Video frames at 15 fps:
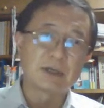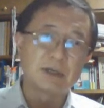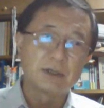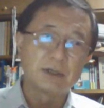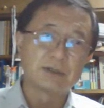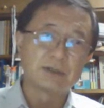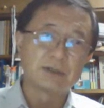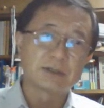
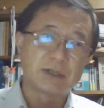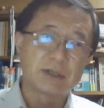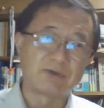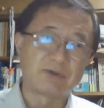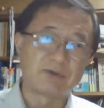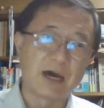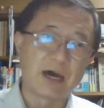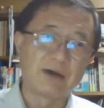
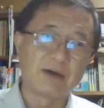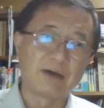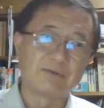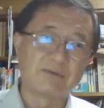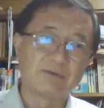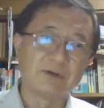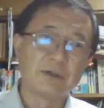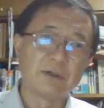survive
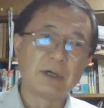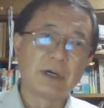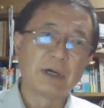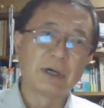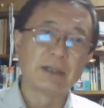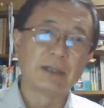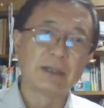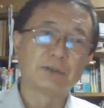
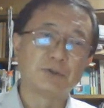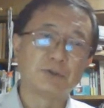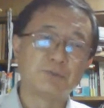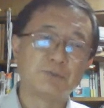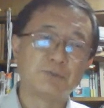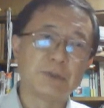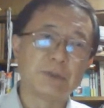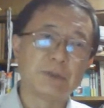and to
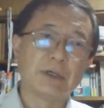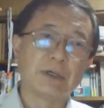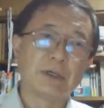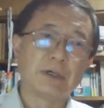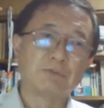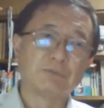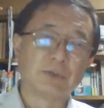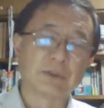be
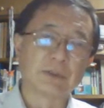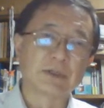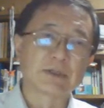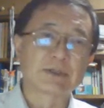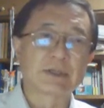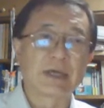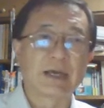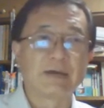
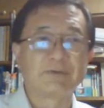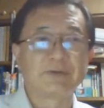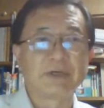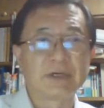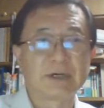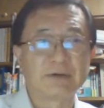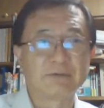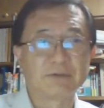safe
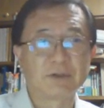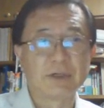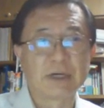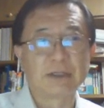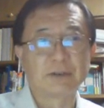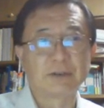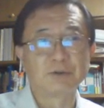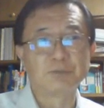enough
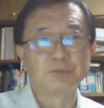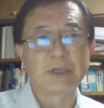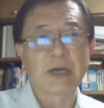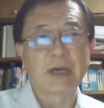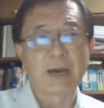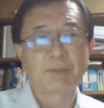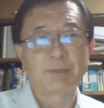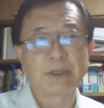and to be
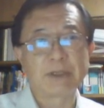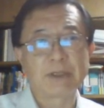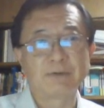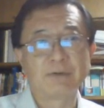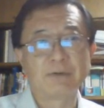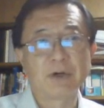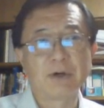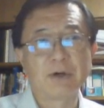happy
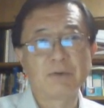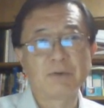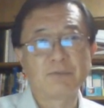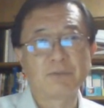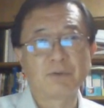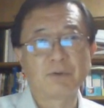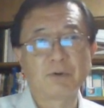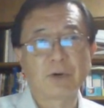enough
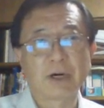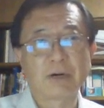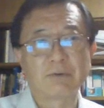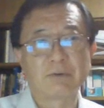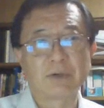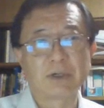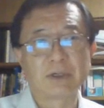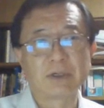for
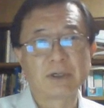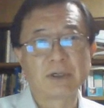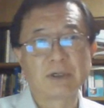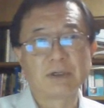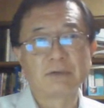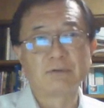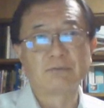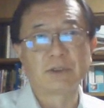our
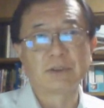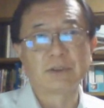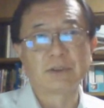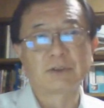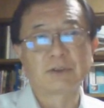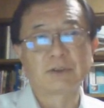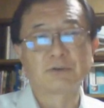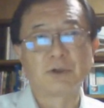
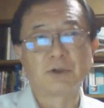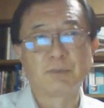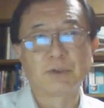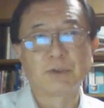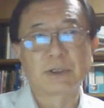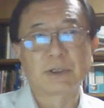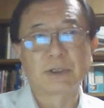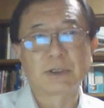
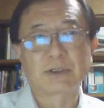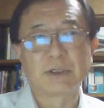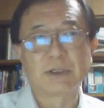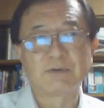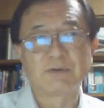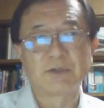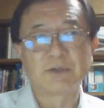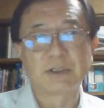global
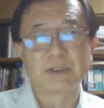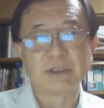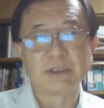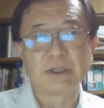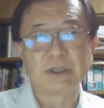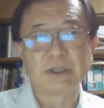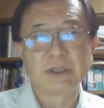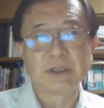activity,
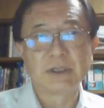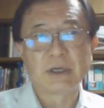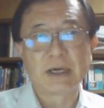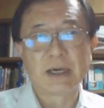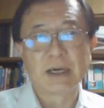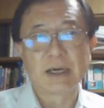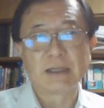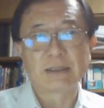
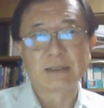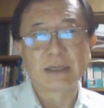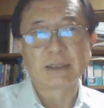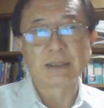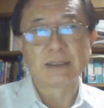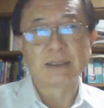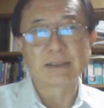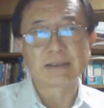and that
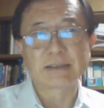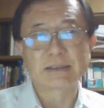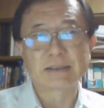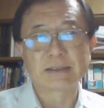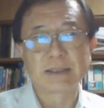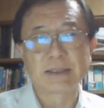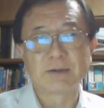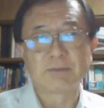is
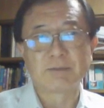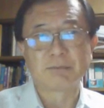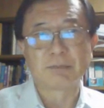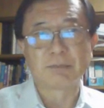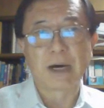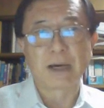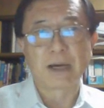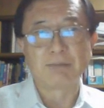
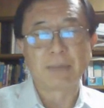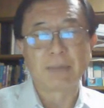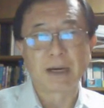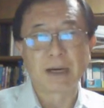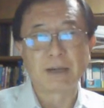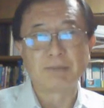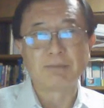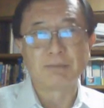
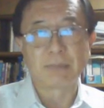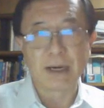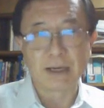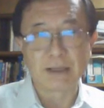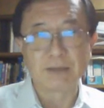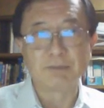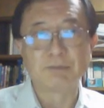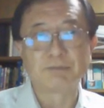
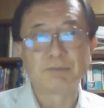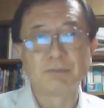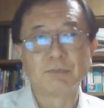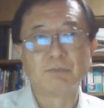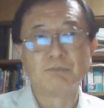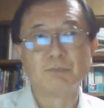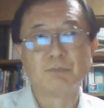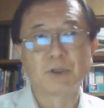my
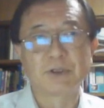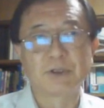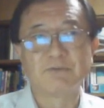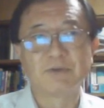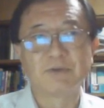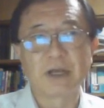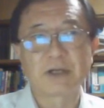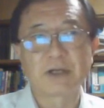
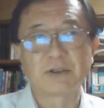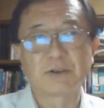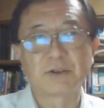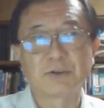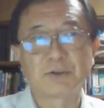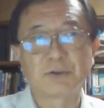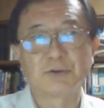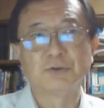motivation
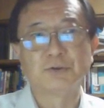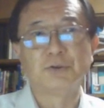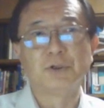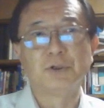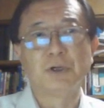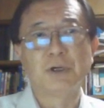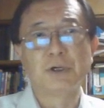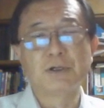to
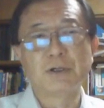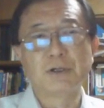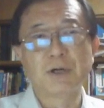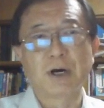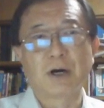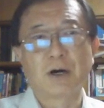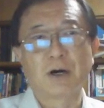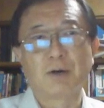
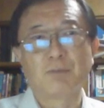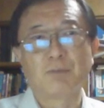uh,